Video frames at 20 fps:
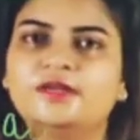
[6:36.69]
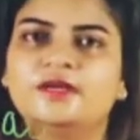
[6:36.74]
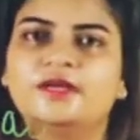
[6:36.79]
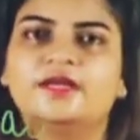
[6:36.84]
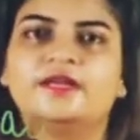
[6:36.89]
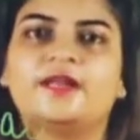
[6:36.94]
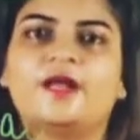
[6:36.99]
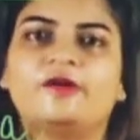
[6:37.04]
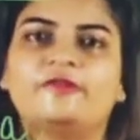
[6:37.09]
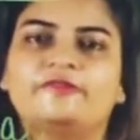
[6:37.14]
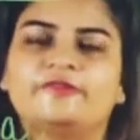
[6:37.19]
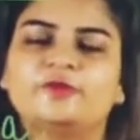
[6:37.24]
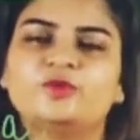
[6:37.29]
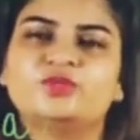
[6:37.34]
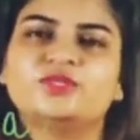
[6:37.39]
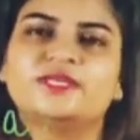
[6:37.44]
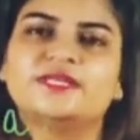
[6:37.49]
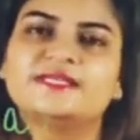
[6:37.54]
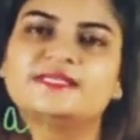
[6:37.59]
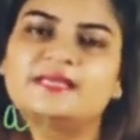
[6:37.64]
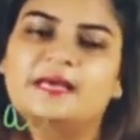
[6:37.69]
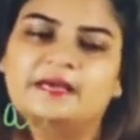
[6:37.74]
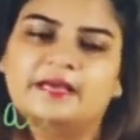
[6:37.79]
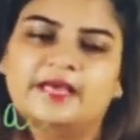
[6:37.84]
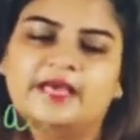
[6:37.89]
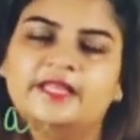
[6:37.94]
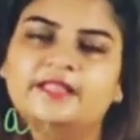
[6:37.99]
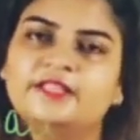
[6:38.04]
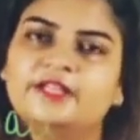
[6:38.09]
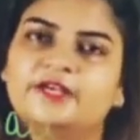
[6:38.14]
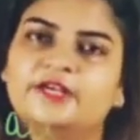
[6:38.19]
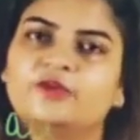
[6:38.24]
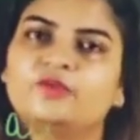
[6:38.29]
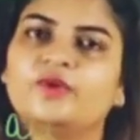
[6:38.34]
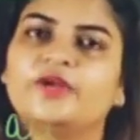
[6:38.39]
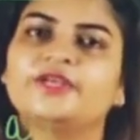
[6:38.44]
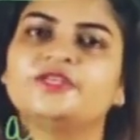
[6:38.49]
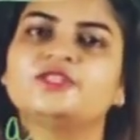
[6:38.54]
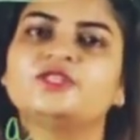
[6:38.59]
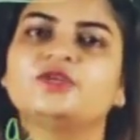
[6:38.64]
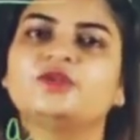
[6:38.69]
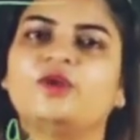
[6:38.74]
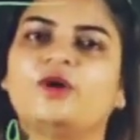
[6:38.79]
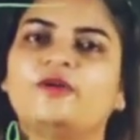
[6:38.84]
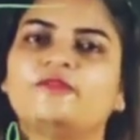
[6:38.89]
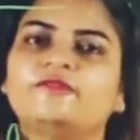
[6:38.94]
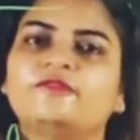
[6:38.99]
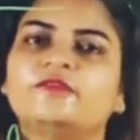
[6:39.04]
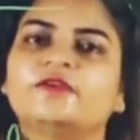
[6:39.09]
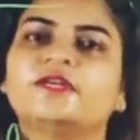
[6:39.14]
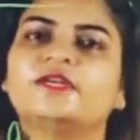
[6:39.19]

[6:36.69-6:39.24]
Now future is again the duration of